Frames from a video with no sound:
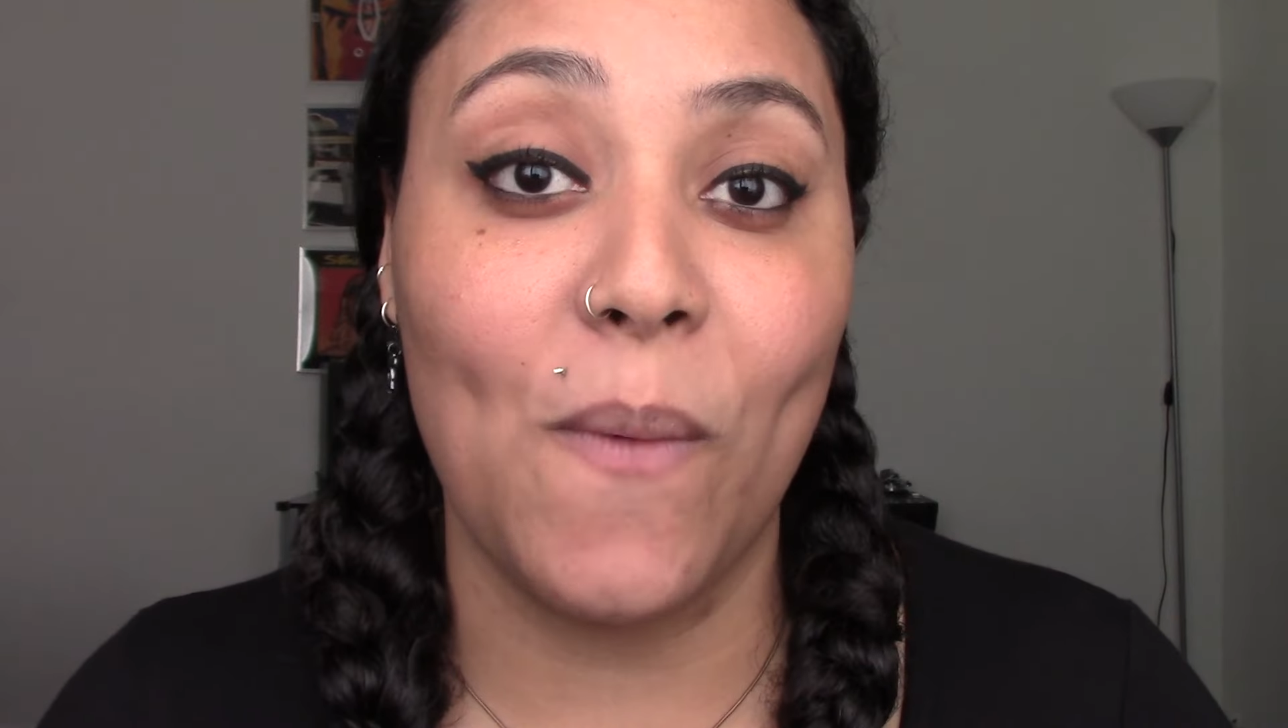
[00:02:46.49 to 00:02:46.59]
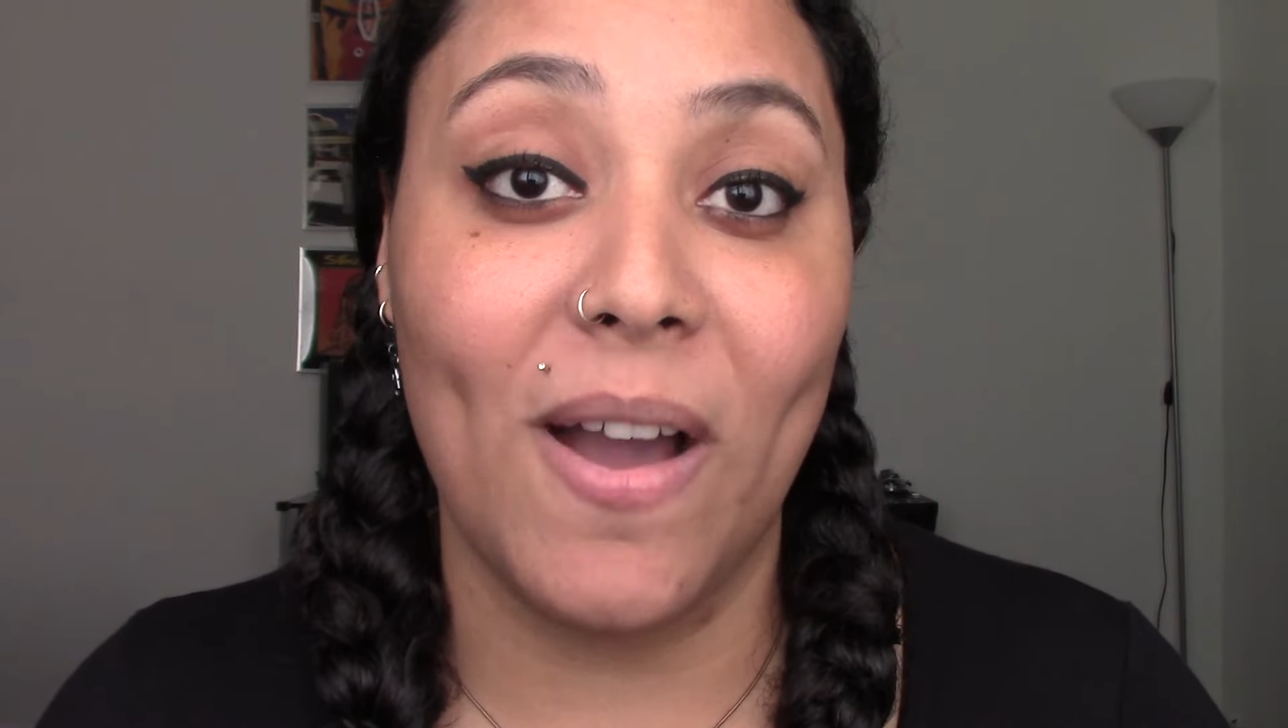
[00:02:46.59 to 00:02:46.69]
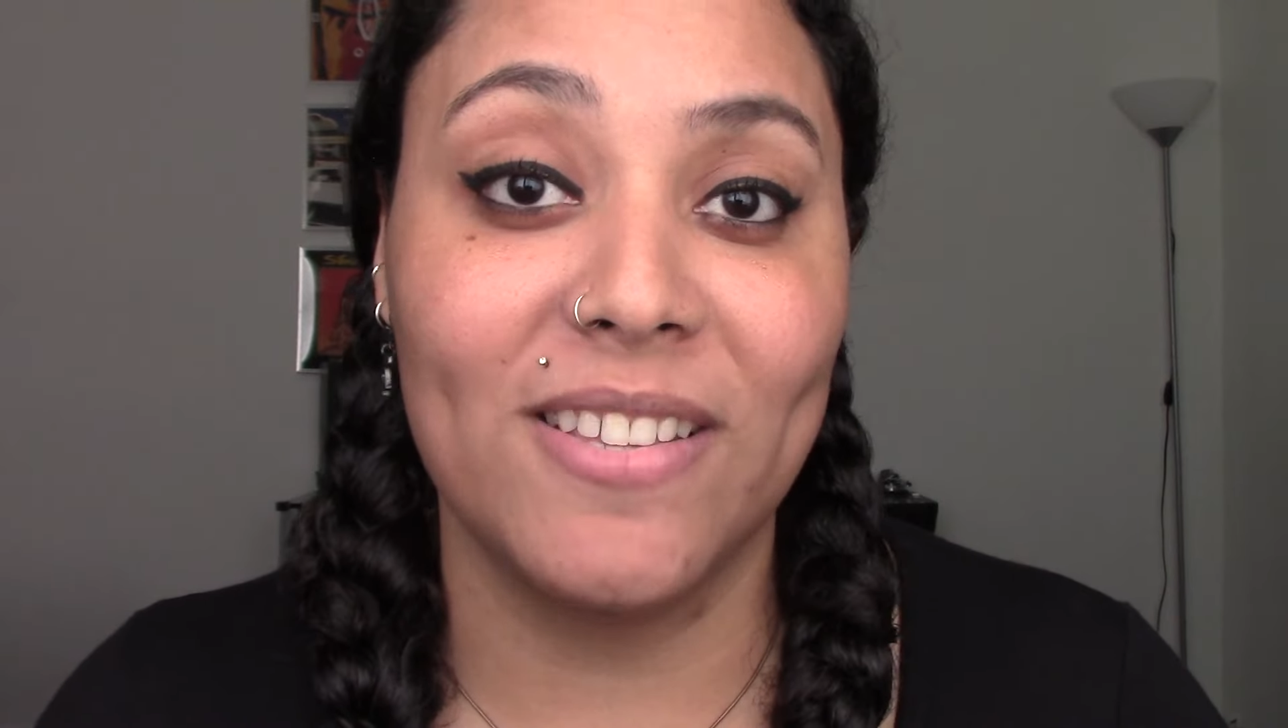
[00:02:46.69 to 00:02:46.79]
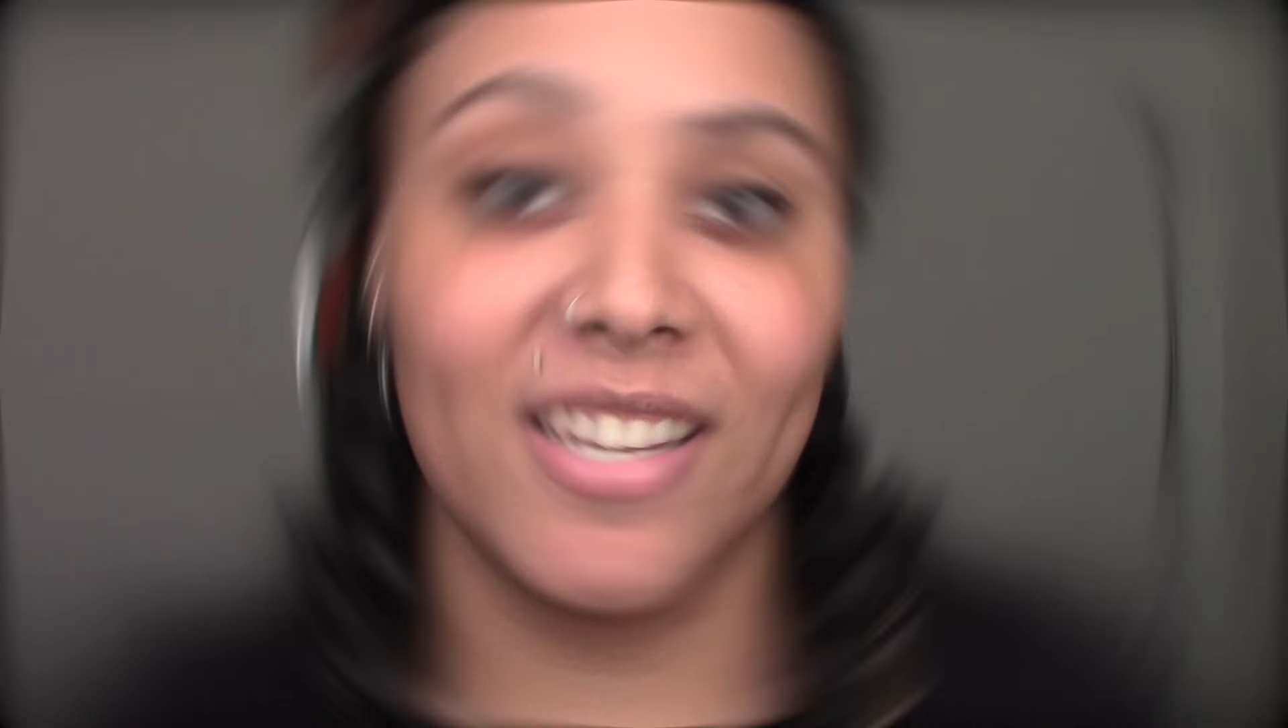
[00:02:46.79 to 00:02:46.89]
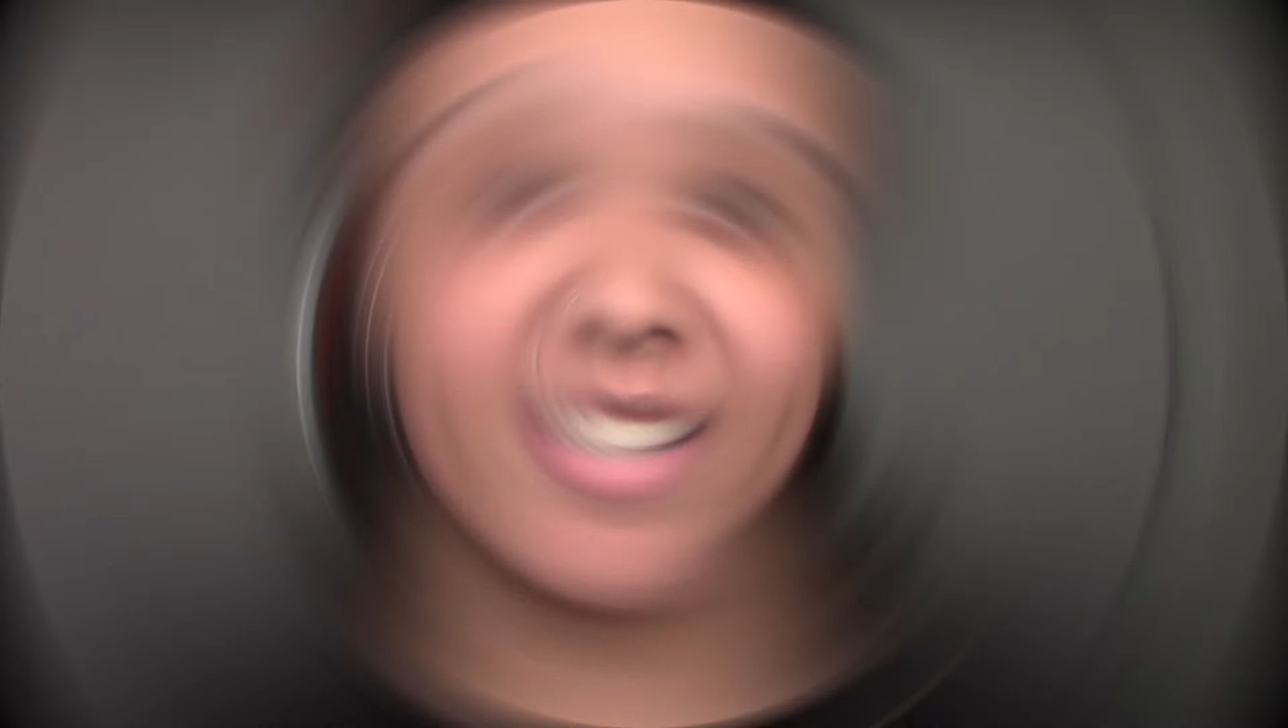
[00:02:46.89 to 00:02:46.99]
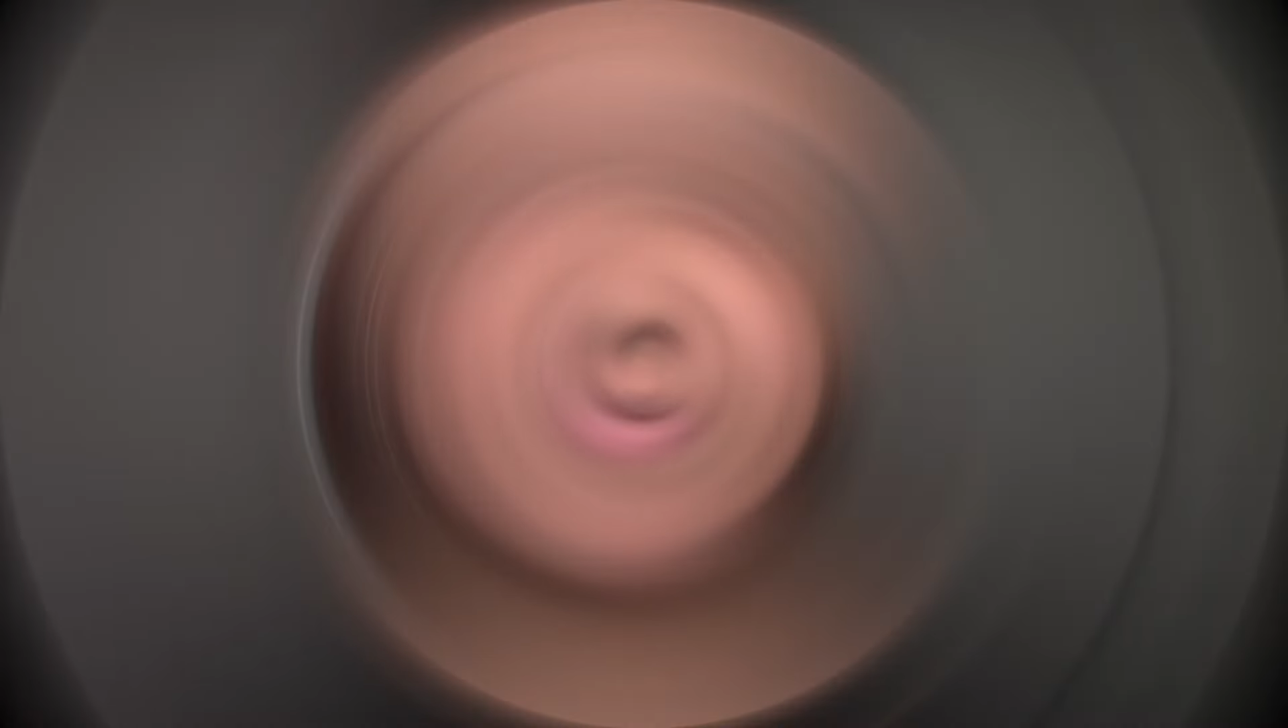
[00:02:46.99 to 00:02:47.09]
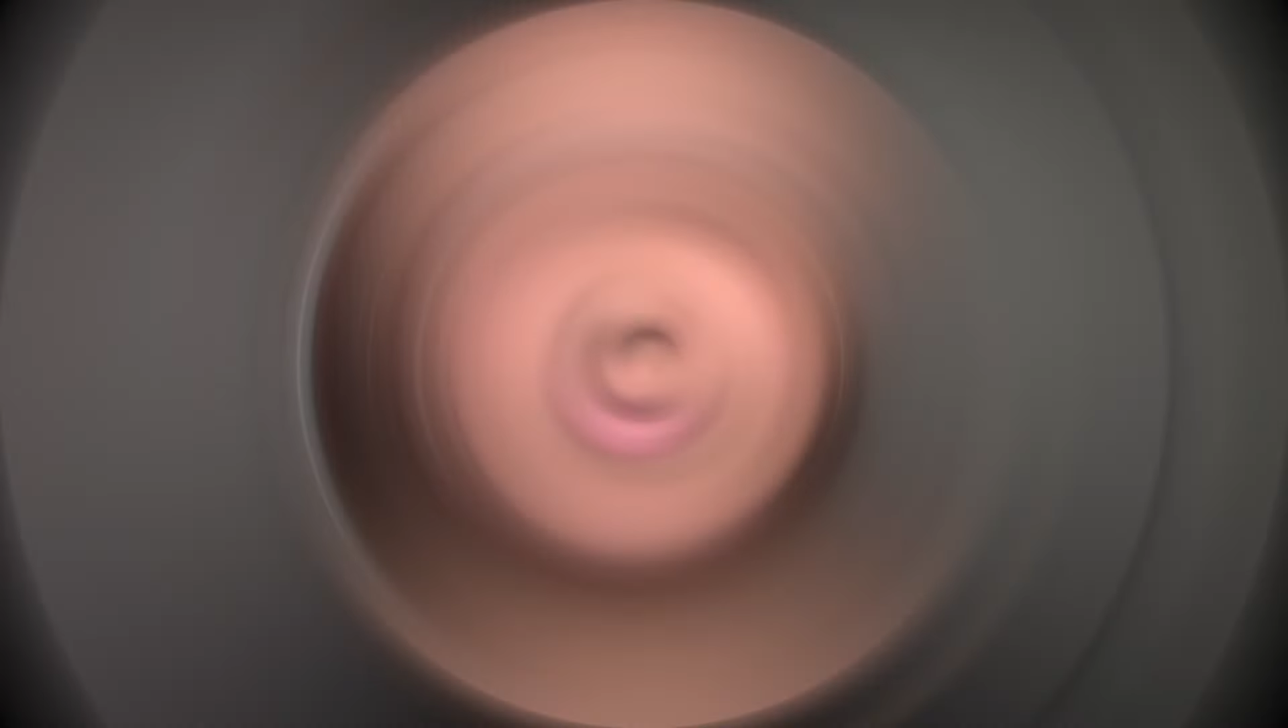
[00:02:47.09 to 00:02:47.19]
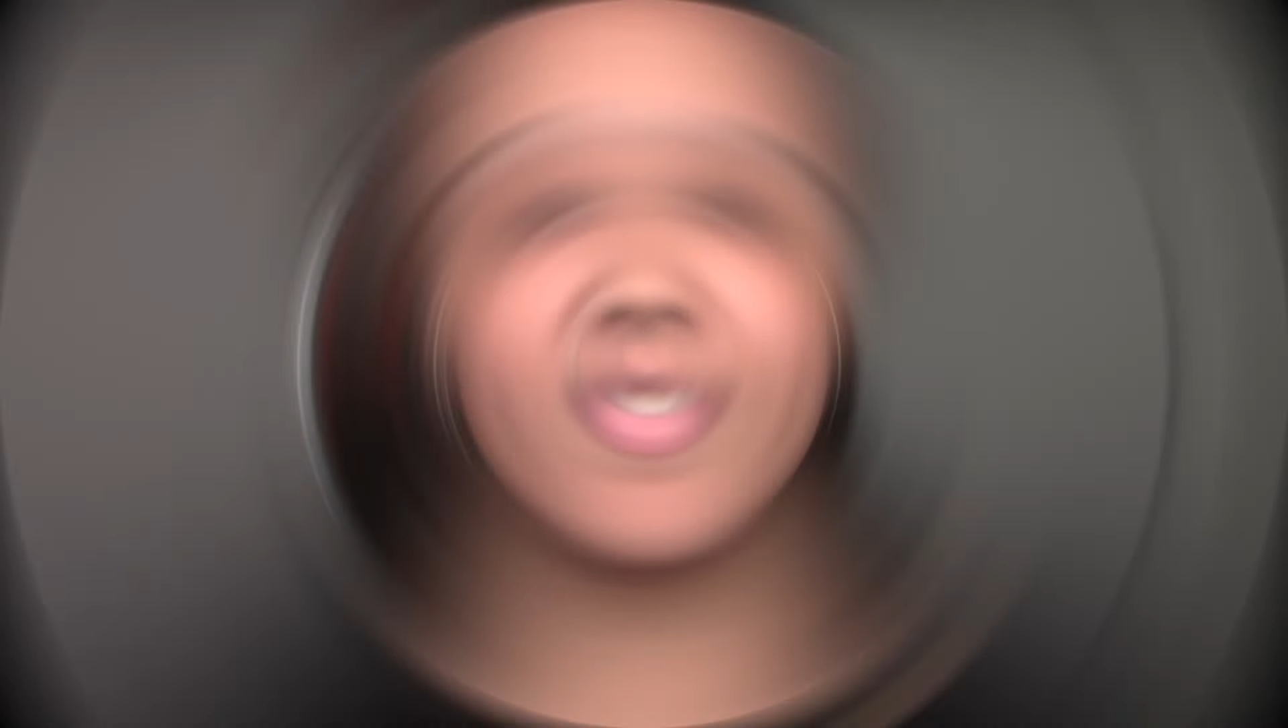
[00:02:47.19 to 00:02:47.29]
watching.